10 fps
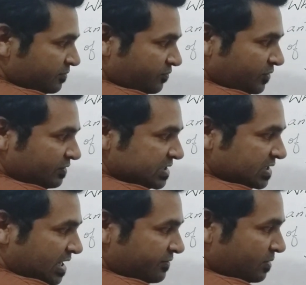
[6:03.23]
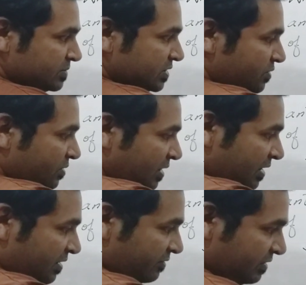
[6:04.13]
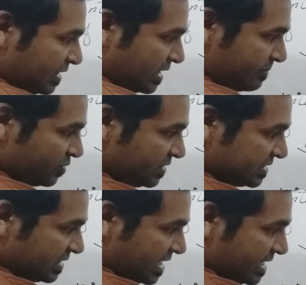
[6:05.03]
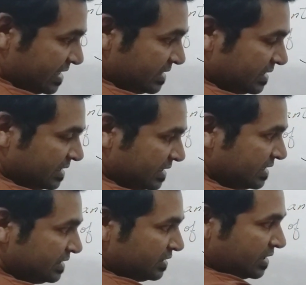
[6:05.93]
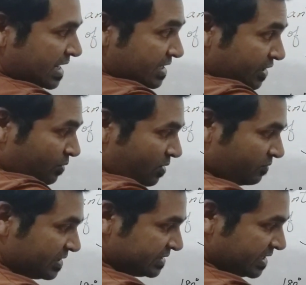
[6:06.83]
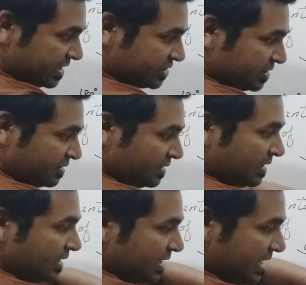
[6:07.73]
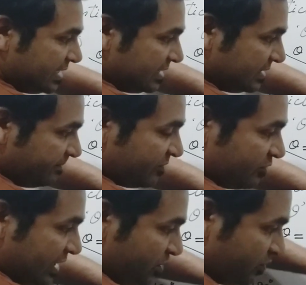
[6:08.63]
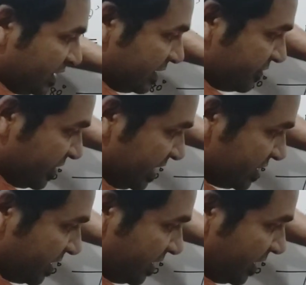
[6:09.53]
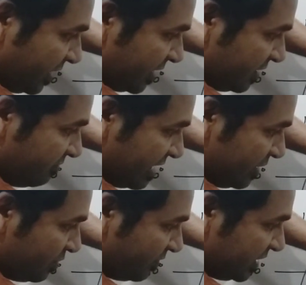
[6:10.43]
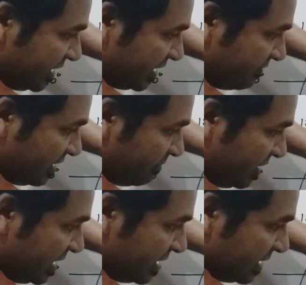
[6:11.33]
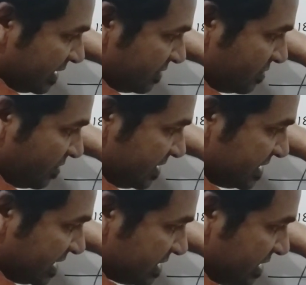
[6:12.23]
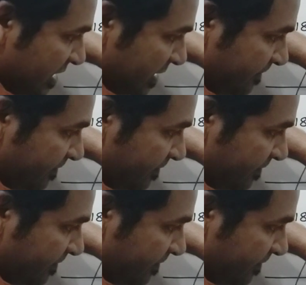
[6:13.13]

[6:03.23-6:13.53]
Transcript: we will start from 0, we'll come to this line in anti-clockwise direction, and when you will reach here, the value of theta will be 360